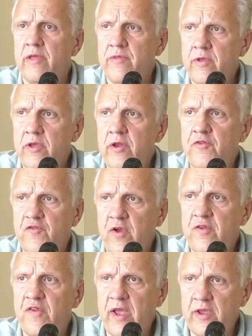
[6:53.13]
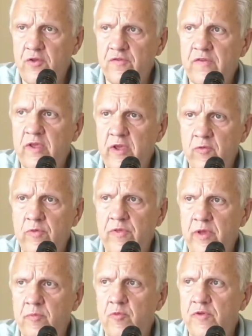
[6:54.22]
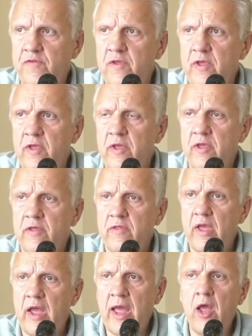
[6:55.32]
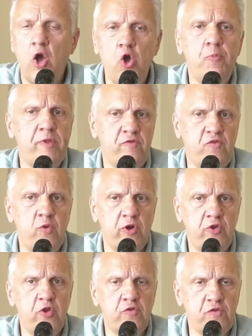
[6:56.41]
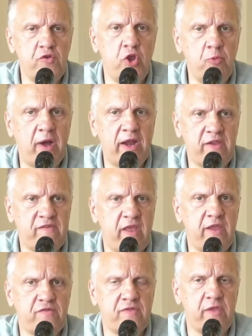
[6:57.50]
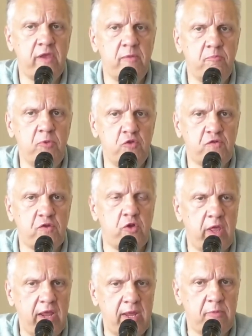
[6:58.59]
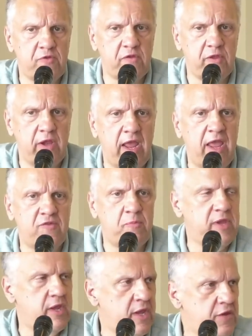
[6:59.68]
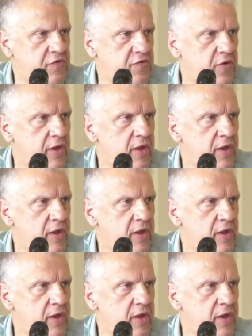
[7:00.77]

the illustration I used again with them was, I hope in two hundred years nobody takes the musical Hamilton as being history.